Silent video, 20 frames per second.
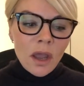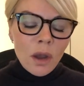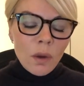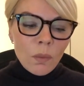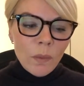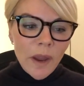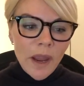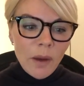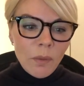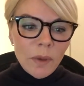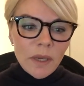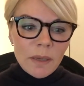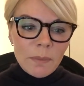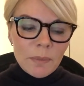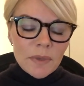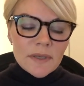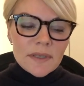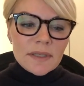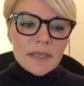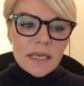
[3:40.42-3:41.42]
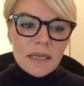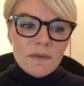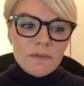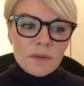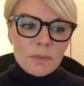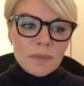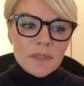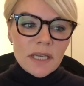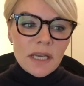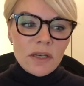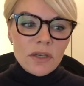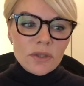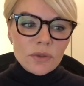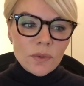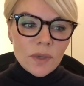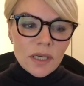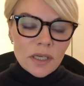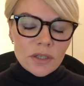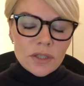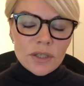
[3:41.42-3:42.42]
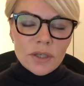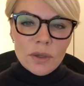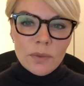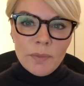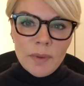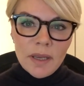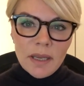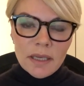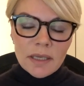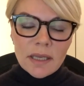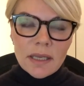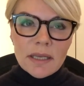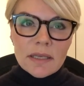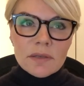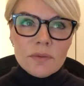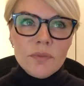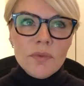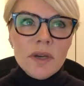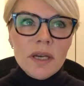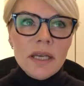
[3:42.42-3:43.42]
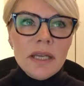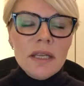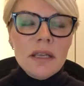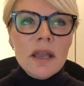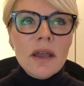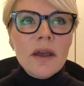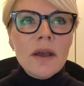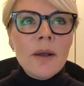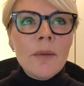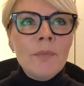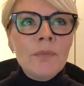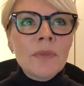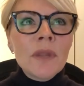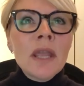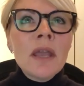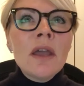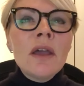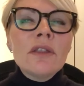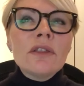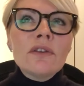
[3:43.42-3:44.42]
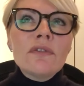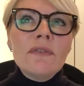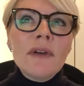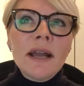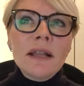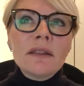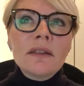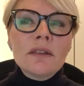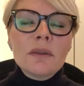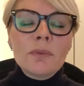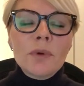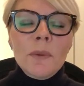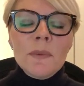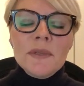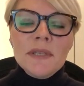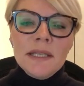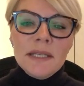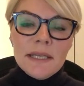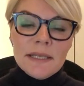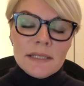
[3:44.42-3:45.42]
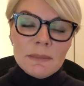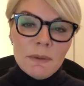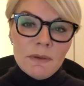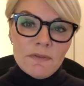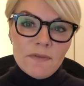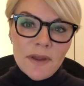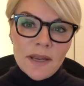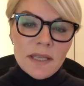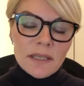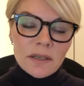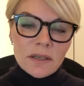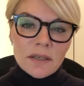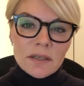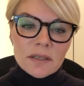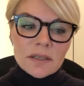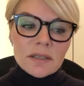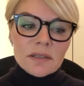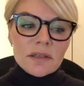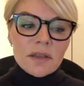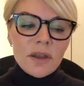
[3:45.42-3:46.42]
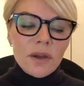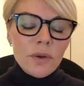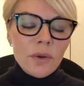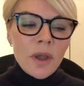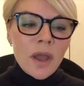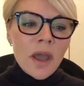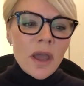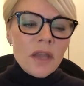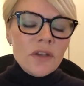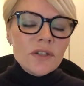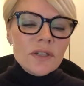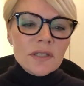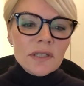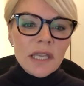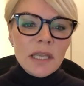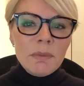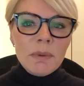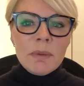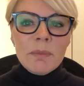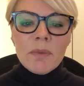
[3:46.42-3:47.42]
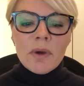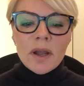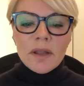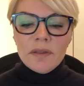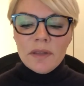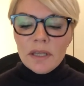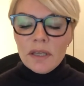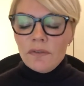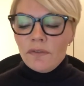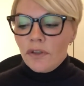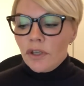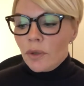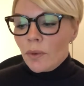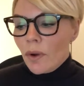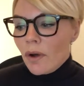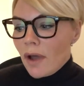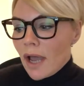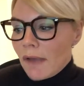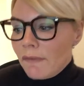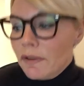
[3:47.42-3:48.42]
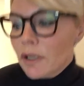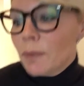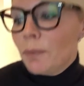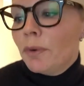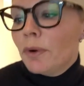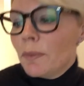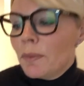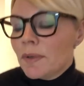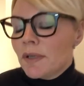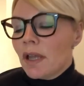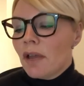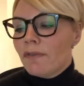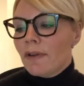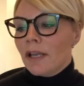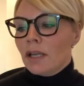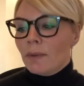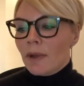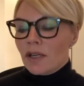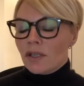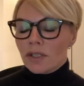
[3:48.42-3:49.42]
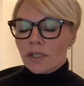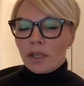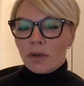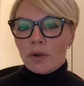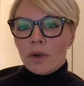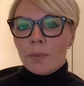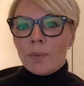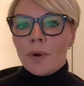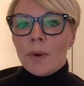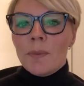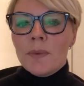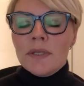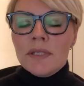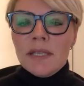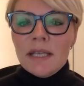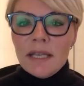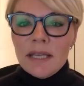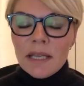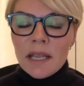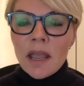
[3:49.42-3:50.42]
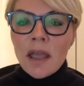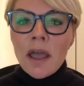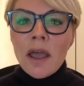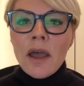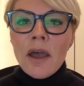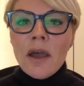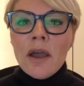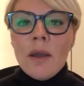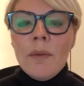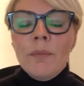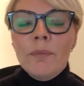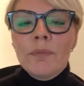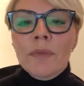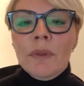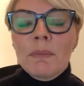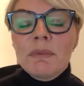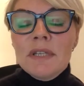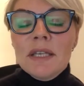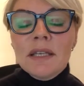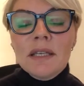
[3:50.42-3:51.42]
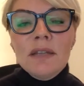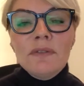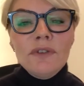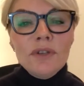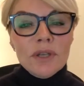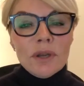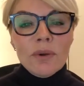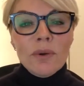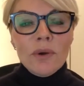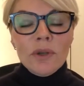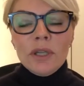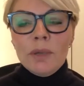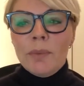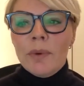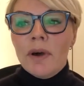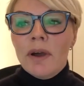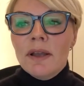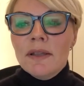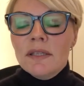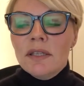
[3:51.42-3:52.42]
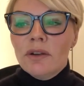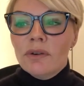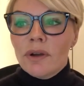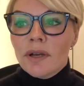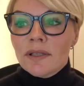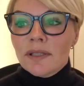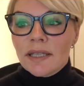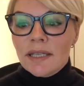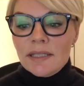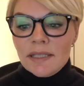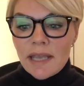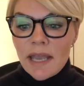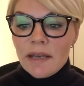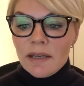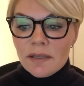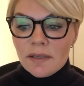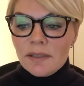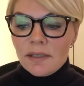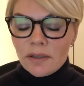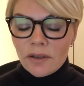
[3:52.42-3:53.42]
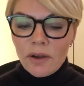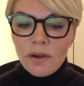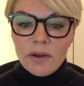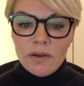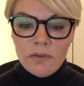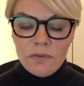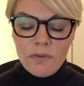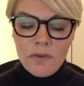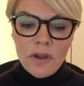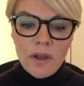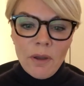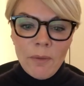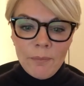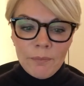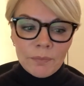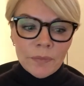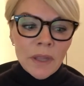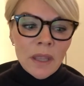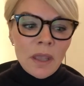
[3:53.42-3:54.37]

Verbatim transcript: Where we perceive the potential issue being is really um, the fact that the property needs to be vacant. So just keep in mind that if you are having a property evaluation done on a property, um, particularly if you don't occupy it, so you're asking tenants to kind of um,